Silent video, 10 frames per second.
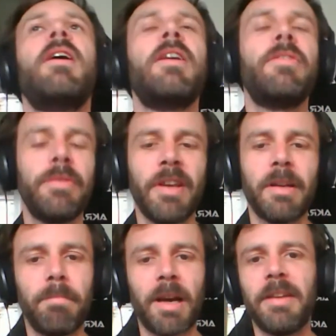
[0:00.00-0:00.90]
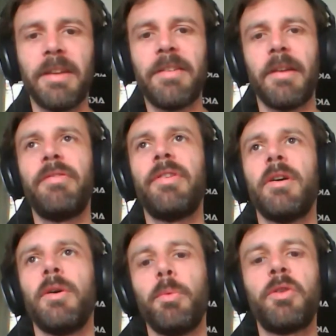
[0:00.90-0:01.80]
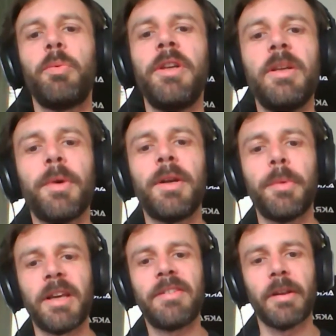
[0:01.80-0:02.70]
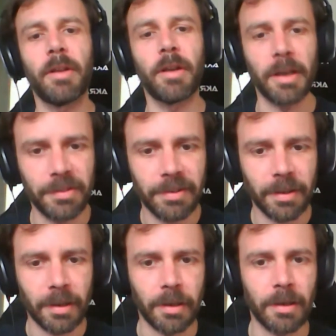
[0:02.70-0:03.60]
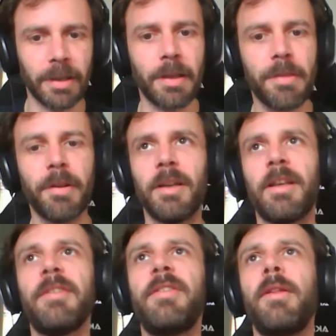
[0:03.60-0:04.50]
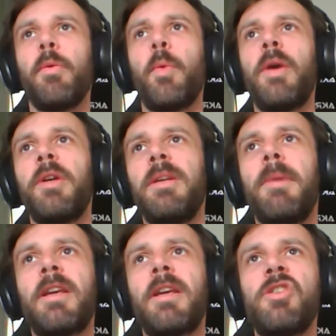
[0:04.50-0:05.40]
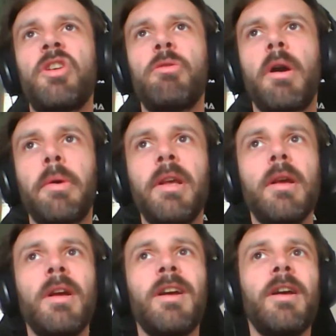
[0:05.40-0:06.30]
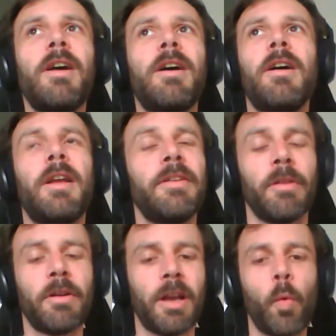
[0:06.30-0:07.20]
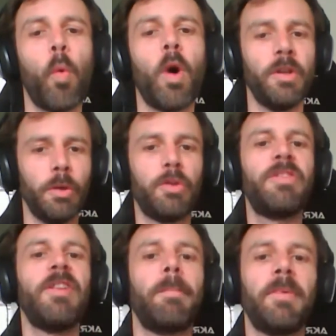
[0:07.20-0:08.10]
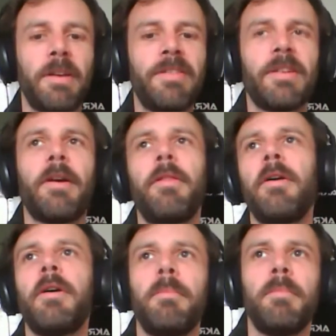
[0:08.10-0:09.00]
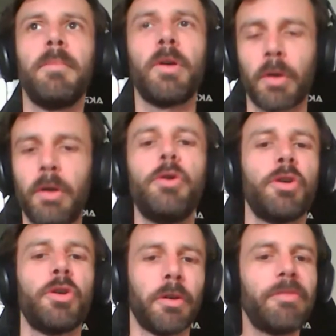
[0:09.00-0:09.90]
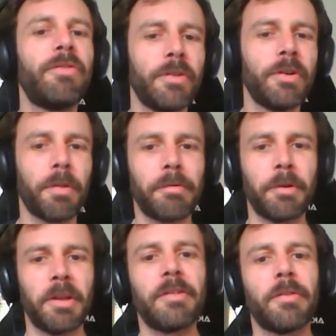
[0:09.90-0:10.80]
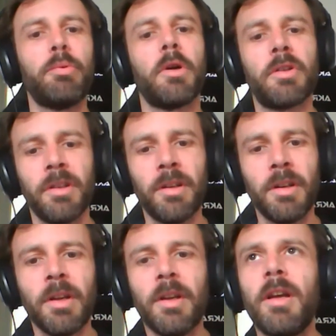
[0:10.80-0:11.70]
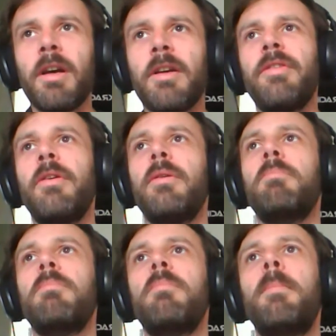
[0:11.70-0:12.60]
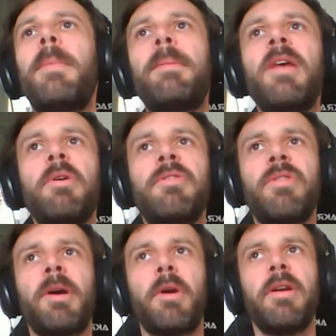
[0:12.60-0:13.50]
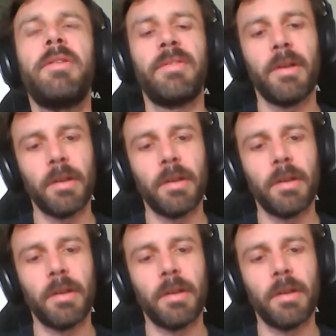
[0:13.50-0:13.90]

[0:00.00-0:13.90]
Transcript: as you said by itself, what we did when we externalized legacy the way we did back in January, it's not like one huge step. It's the conclusion of 3 years of work. So maybe I will summarize